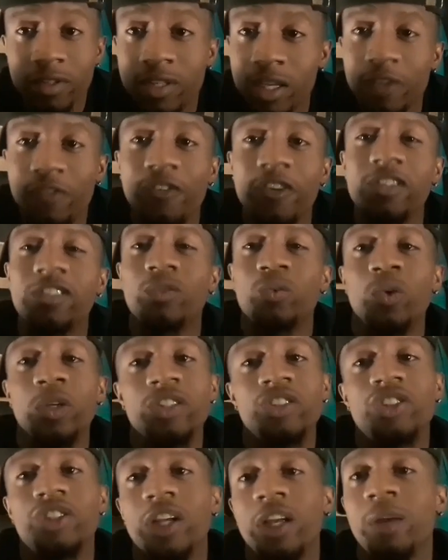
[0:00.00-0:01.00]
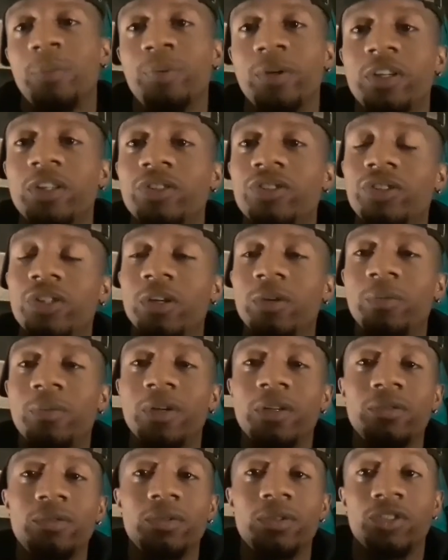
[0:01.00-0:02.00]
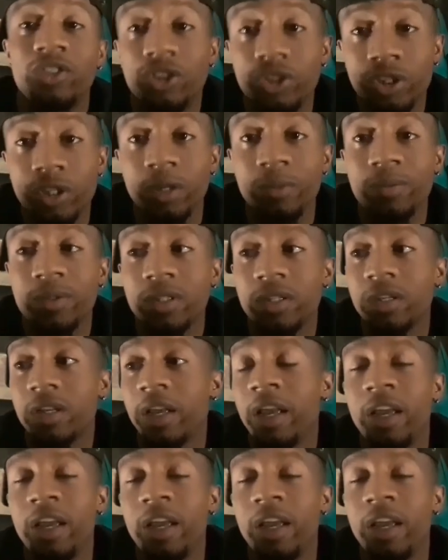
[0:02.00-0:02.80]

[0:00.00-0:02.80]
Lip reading: defense wins championships.